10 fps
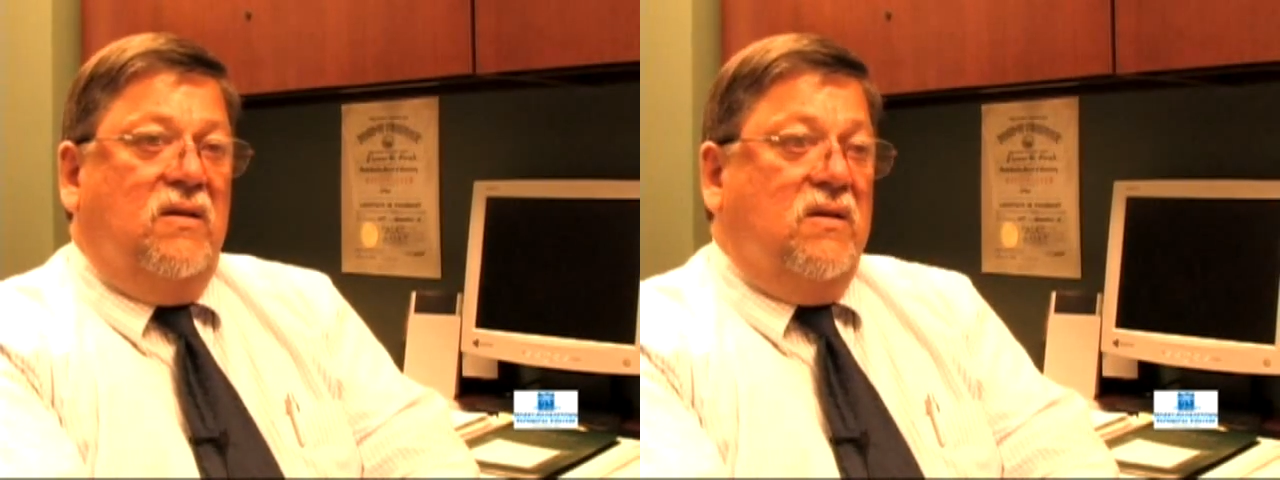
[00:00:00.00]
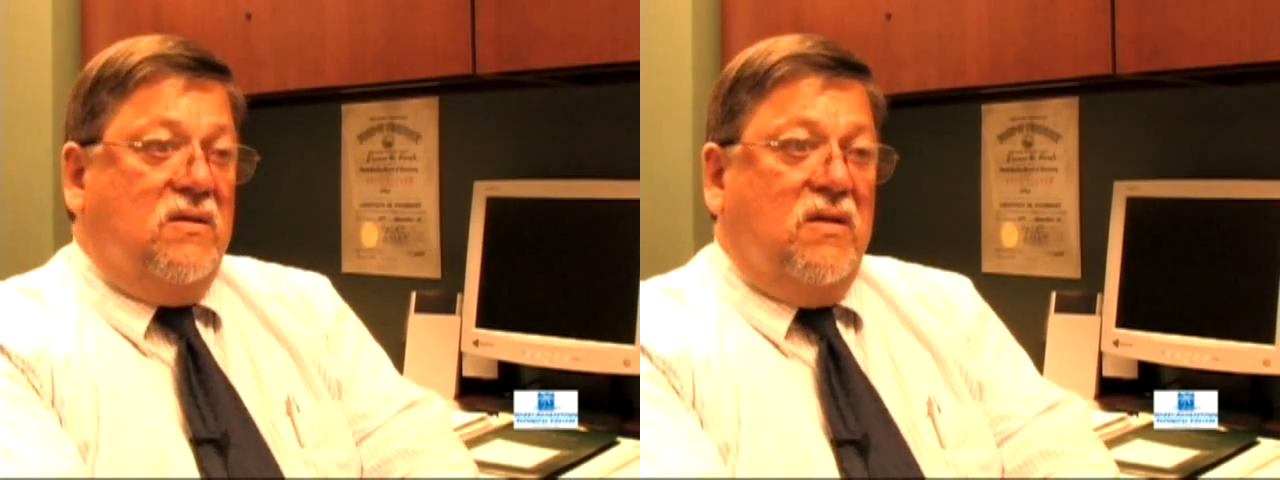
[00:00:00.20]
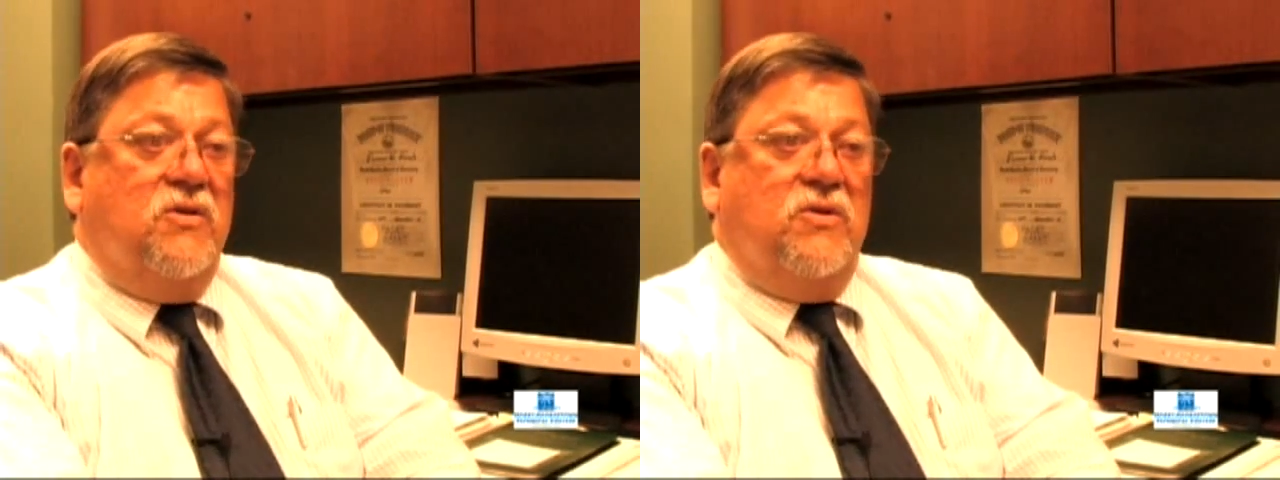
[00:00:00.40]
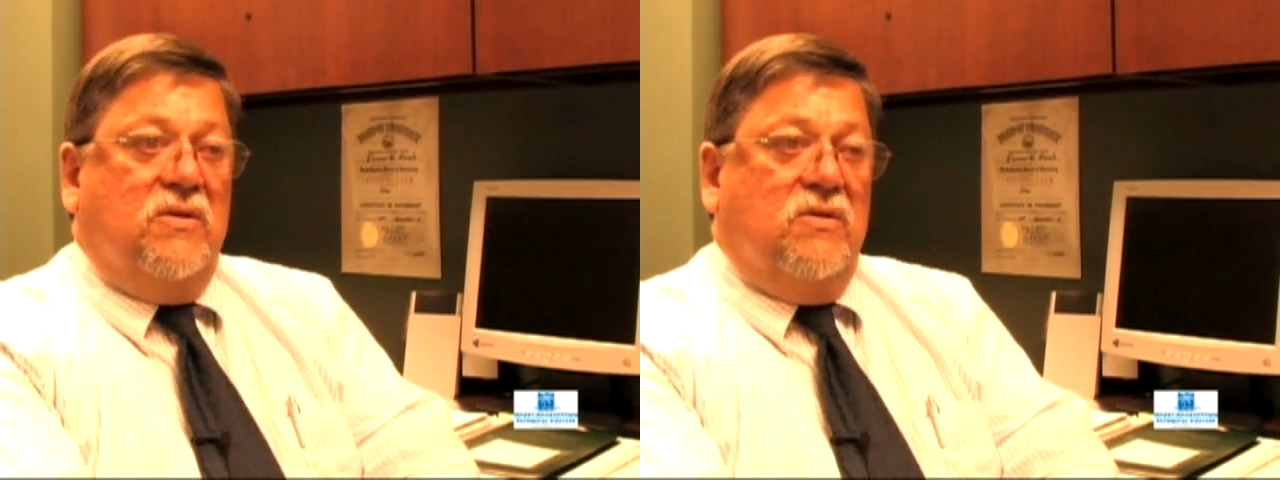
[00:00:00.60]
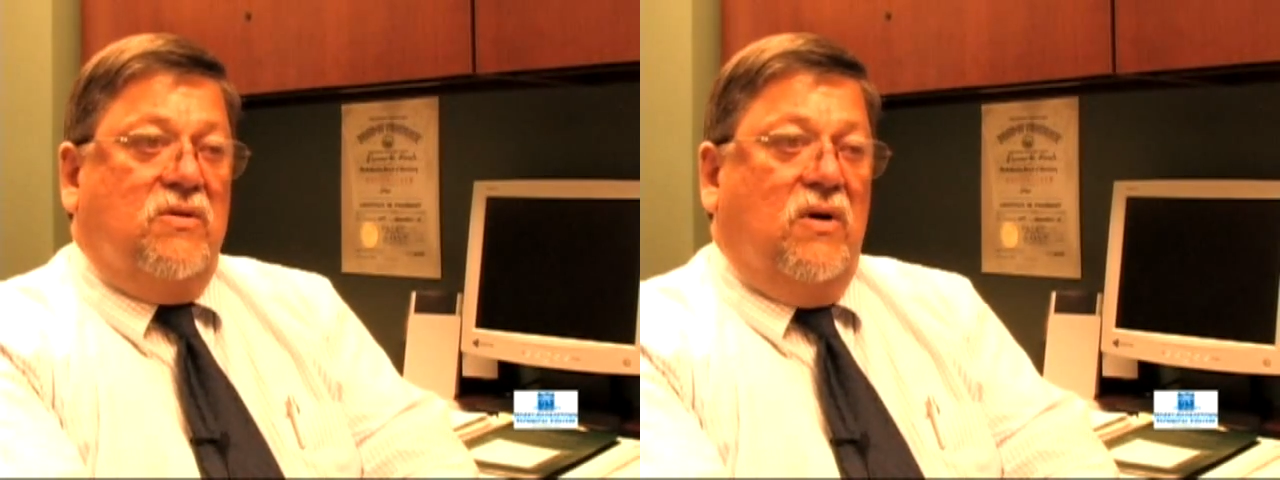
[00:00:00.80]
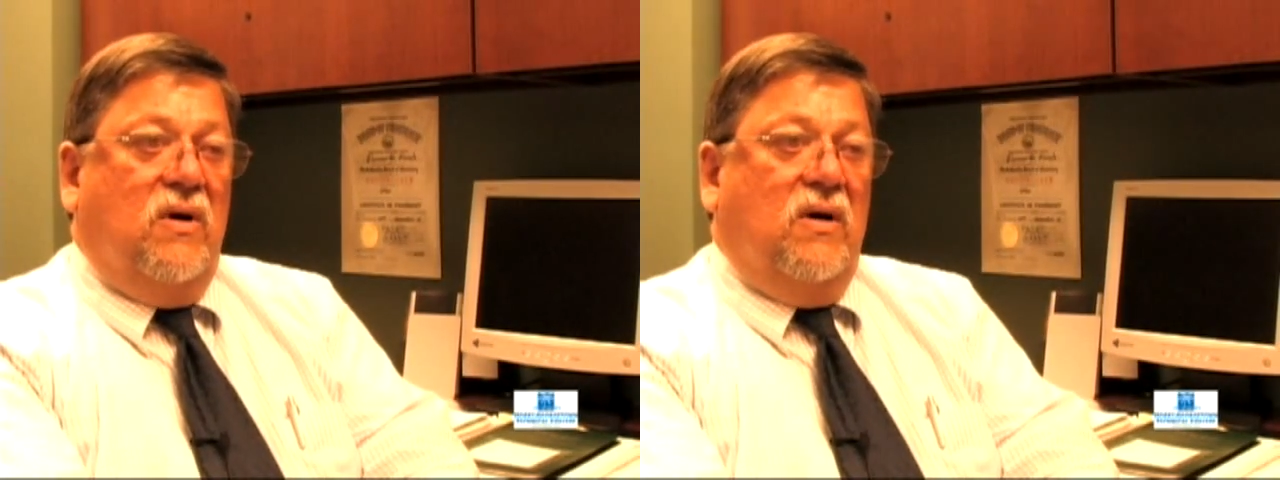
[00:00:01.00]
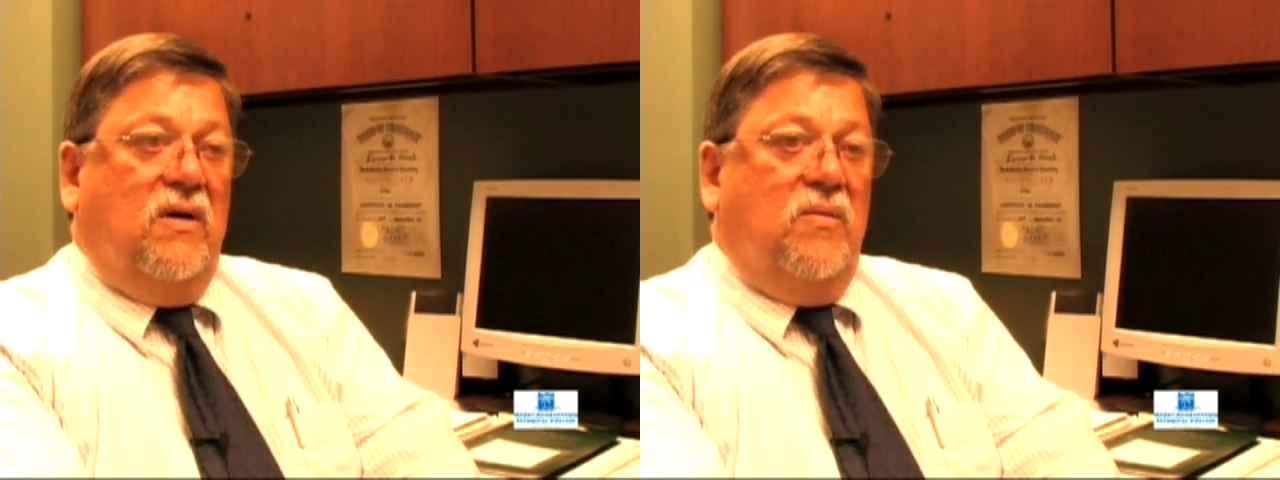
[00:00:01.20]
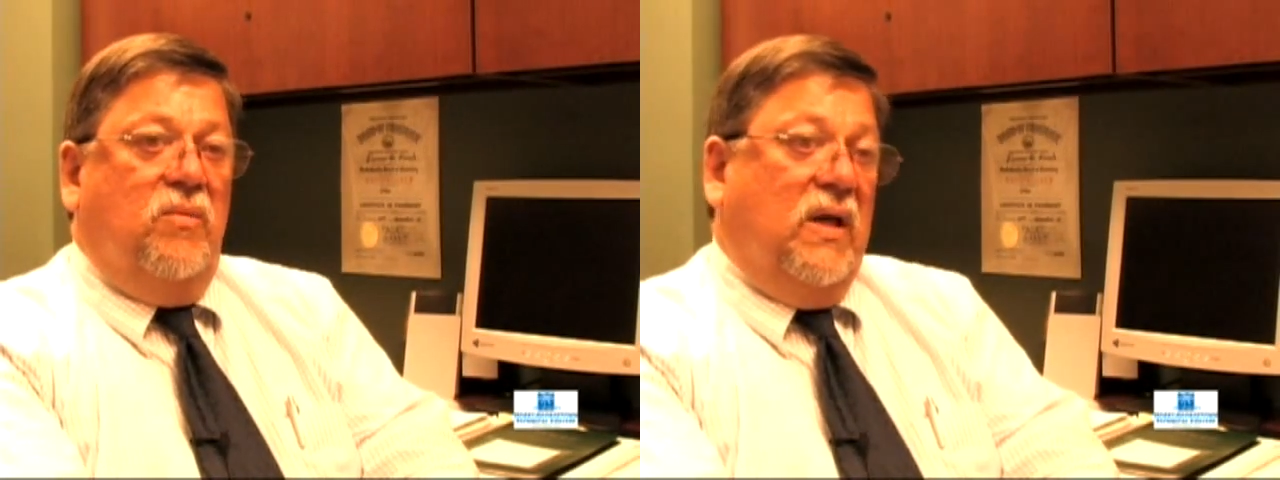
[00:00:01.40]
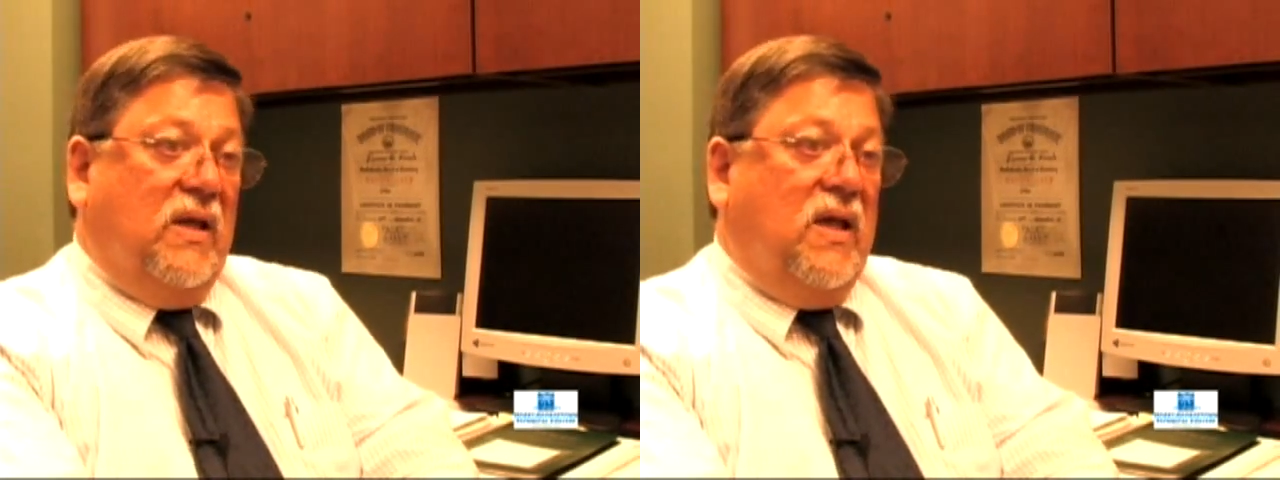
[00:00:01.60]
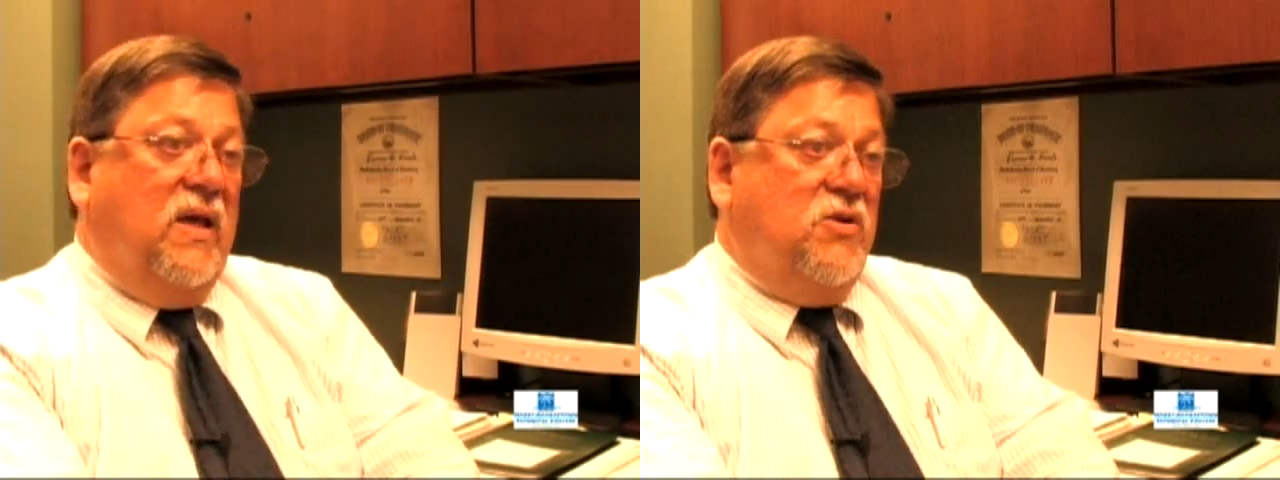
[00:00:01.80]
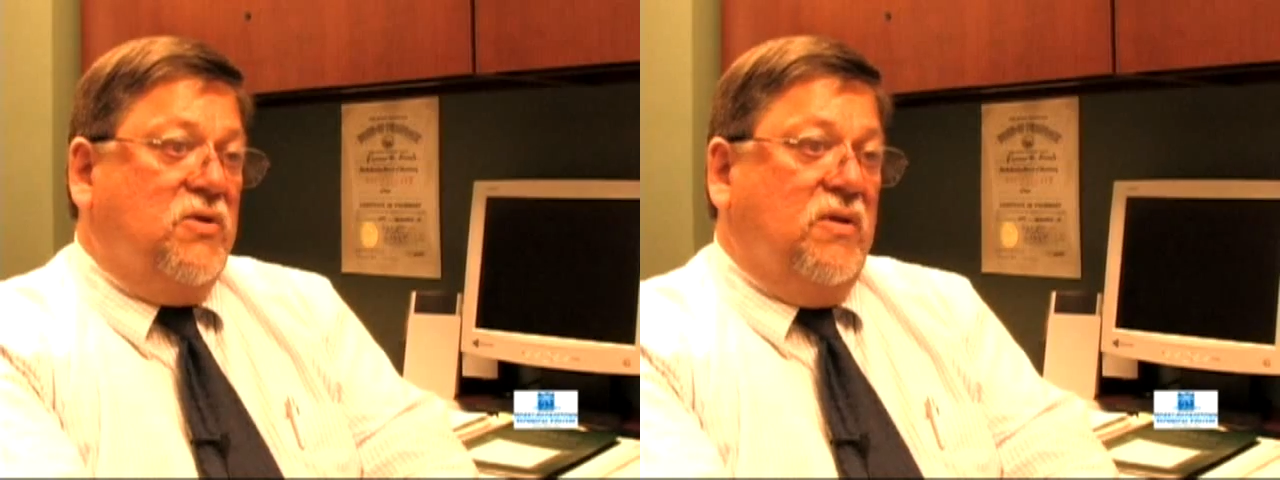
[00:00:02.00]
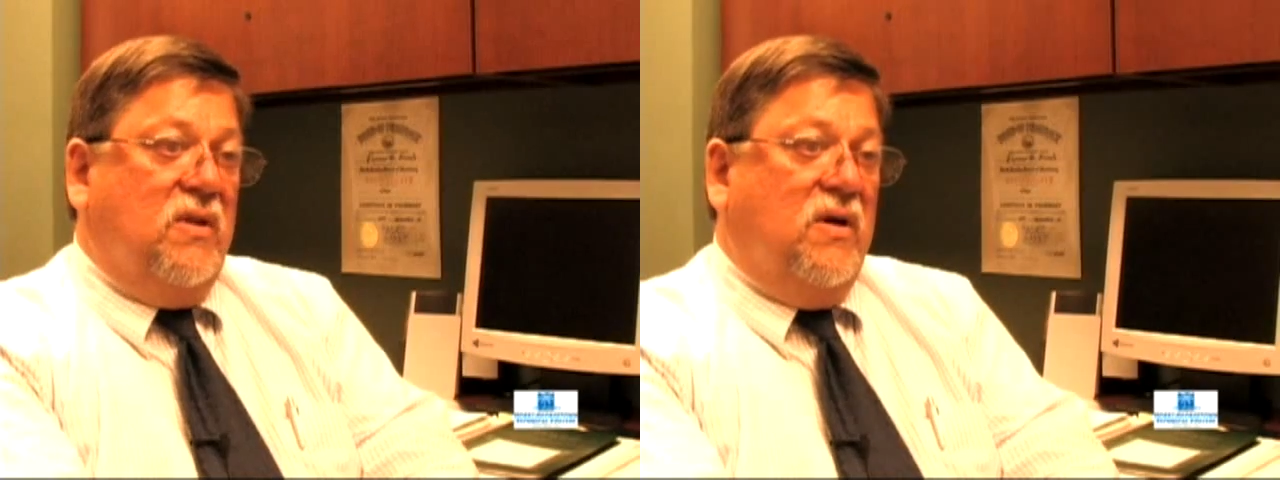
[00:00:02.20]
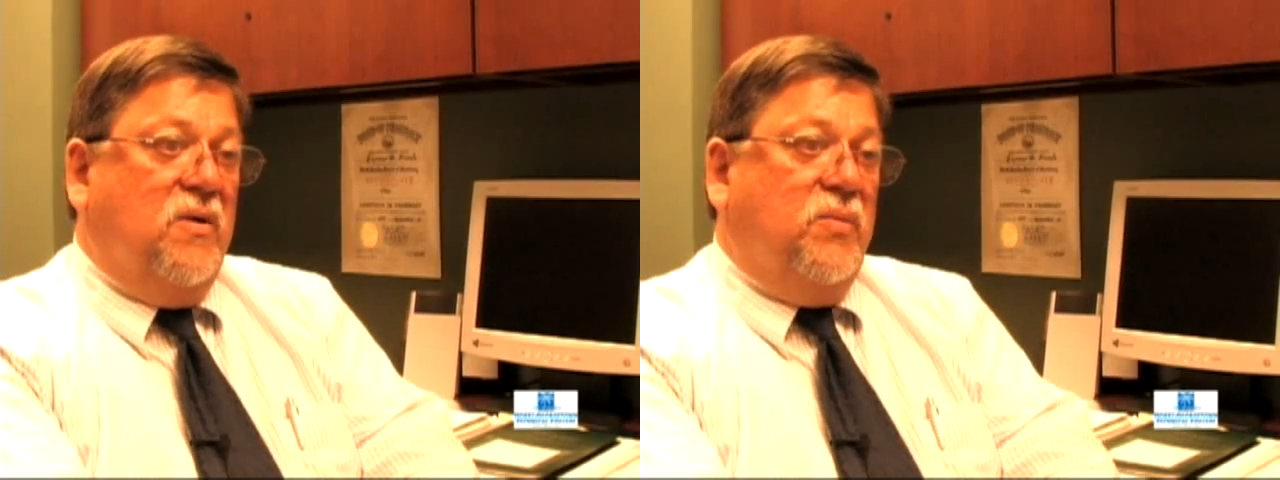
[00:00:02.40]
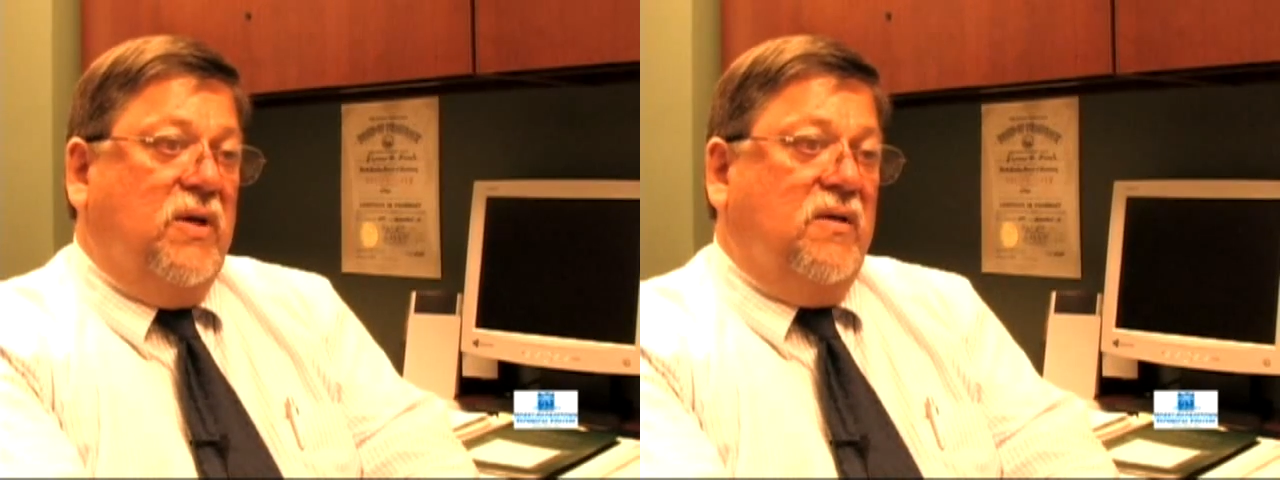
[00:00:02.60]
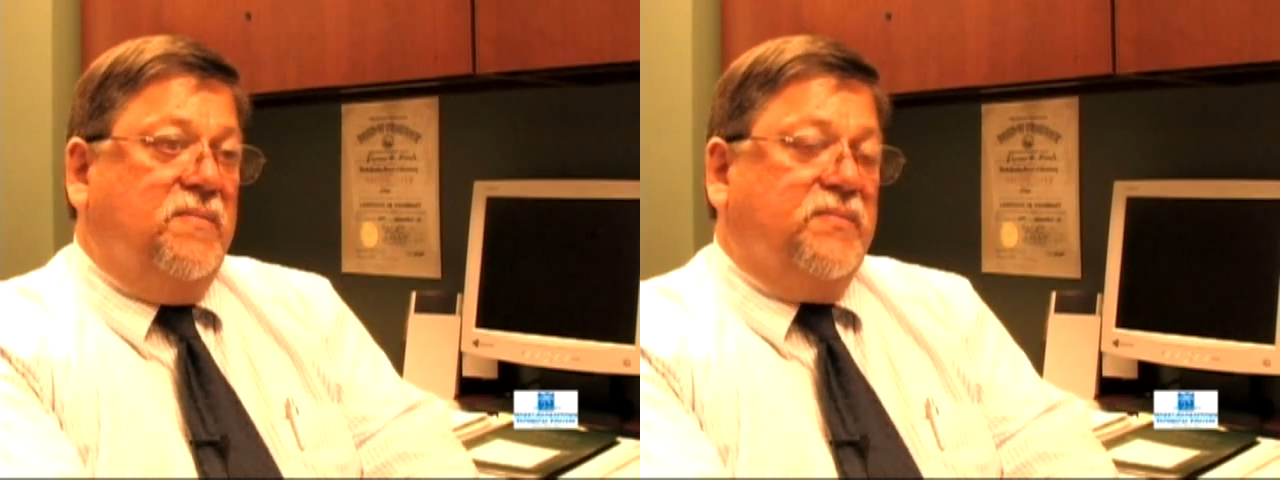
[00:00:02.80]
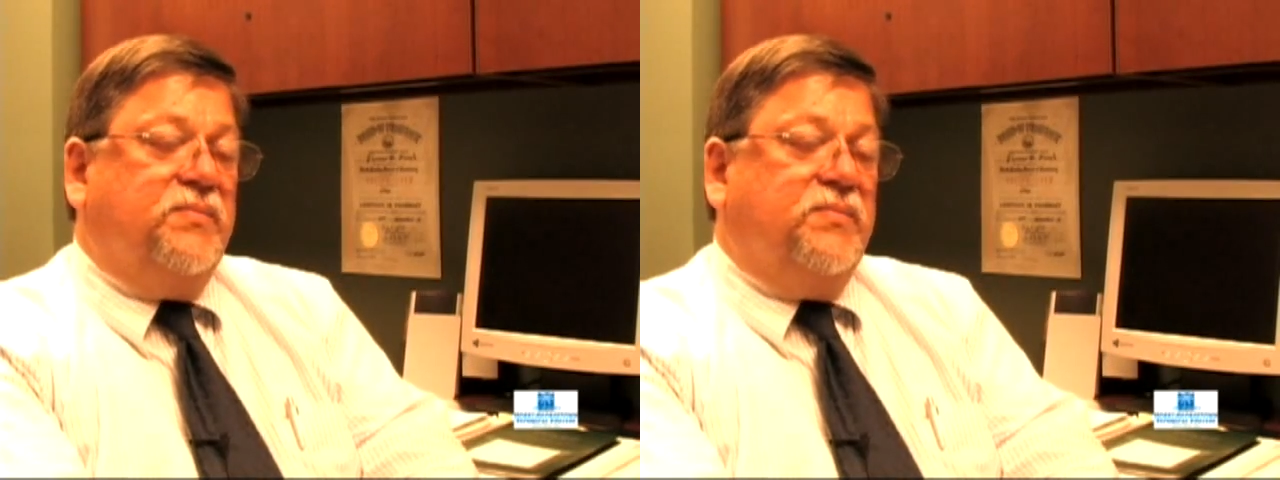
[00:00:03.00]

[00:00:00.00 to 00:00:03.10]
decisions on medication therapy.